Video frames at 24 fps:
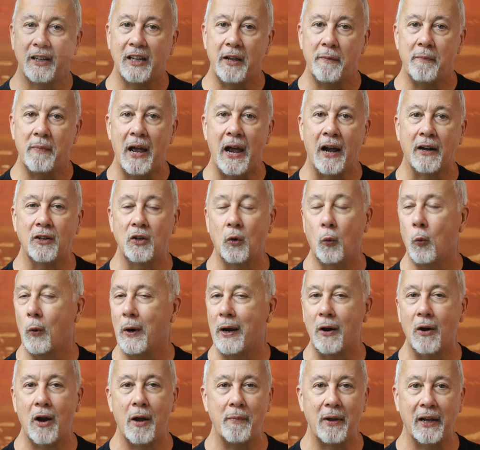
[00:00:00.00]
get back to
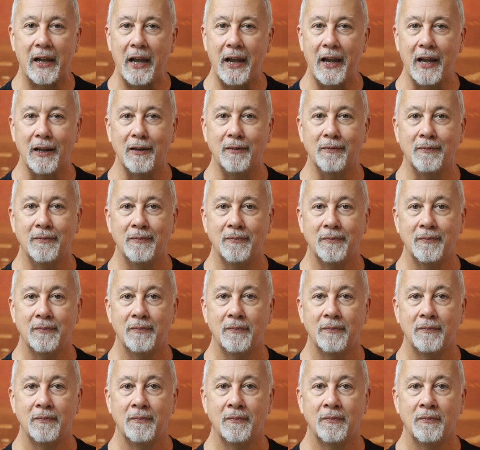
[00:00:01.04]
where I began.
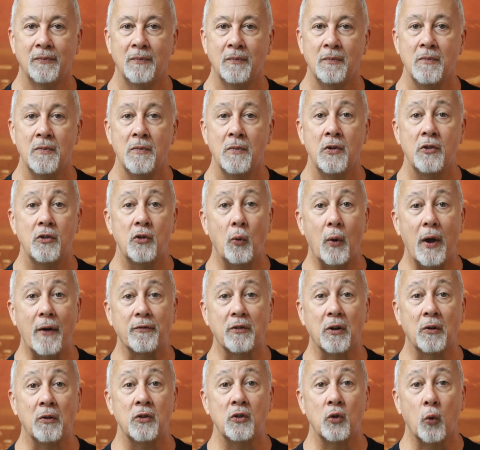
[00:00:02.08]
So
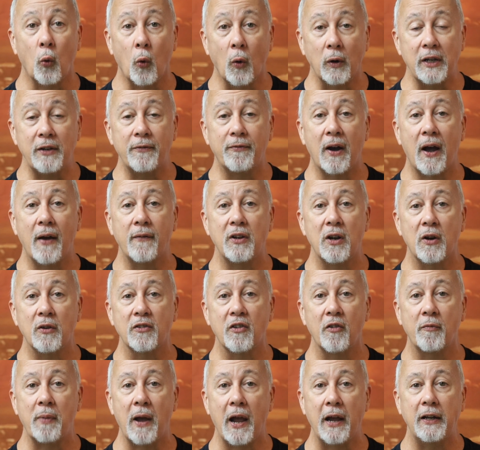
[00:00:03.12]
after 25 years
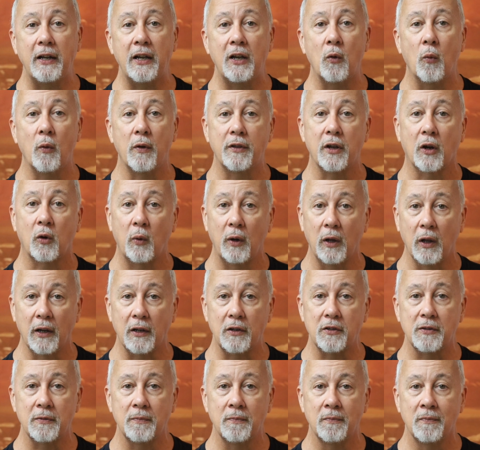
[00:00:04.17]
of painting with
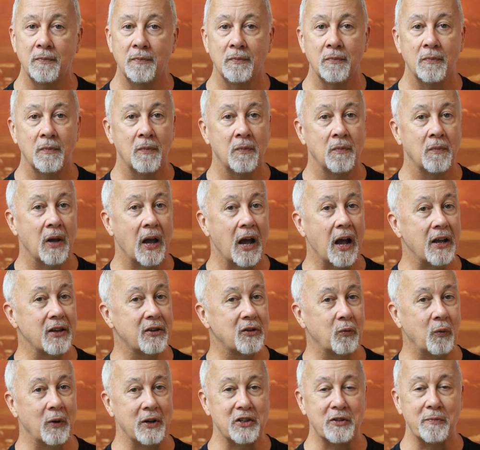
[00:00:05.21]
acrylics, I
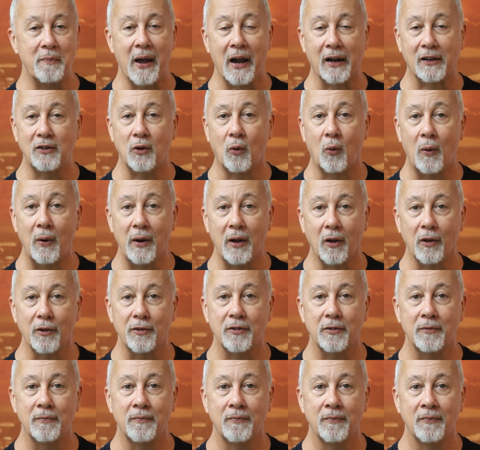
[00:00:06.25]
switched back to
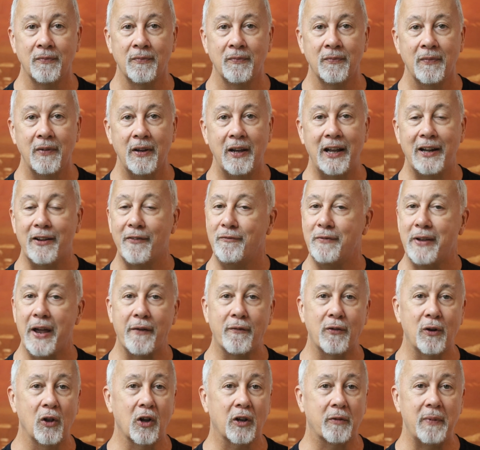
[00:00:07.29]
oils, and I've
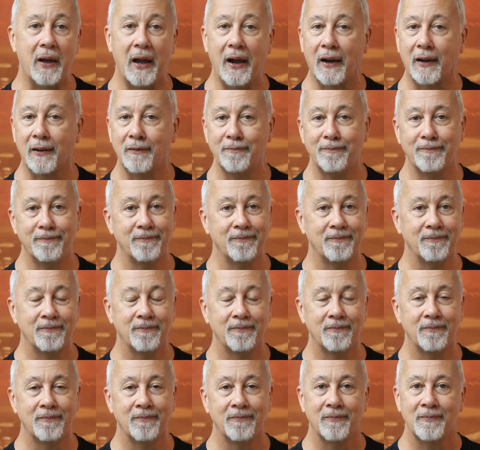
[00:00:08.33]
never looked back.
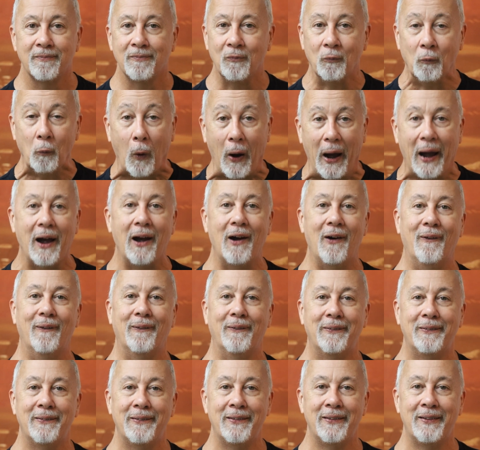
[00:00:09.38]
Wow,
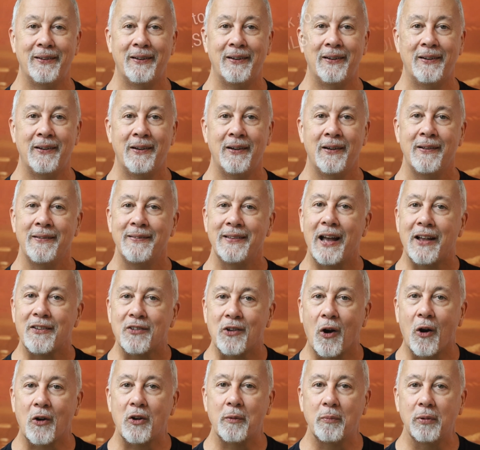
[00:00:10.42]
that's
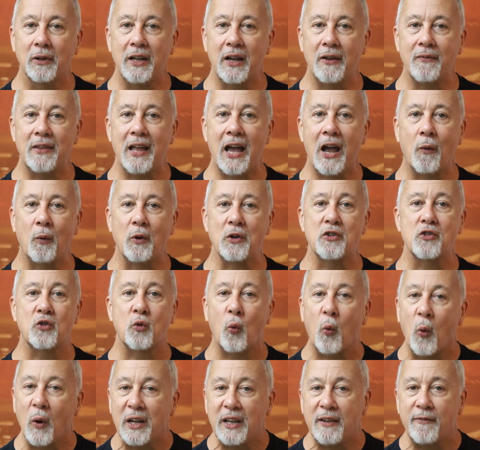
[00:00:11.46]
hard to believe. That was
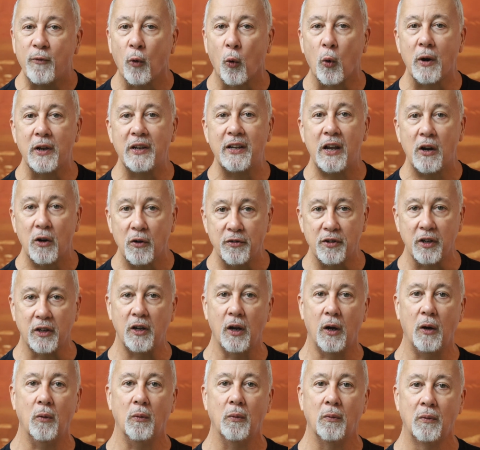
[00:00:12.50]
24 years
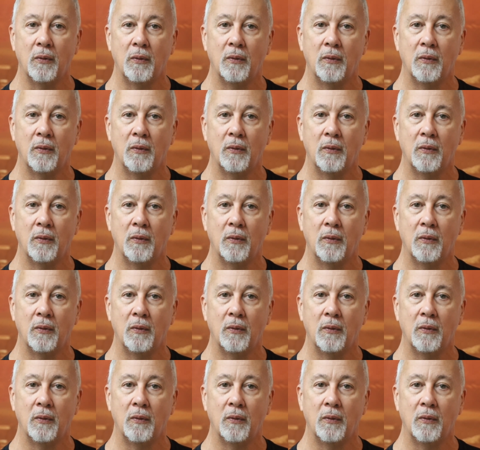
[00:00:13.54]
ago.